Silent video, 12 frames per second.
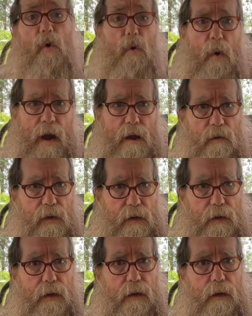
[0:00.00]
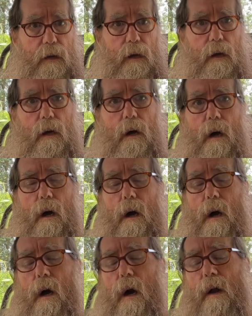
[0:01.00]
grounded
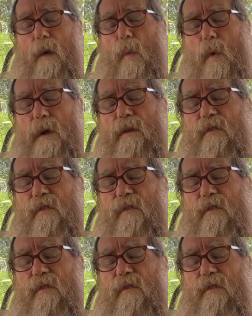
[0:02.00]
on a wood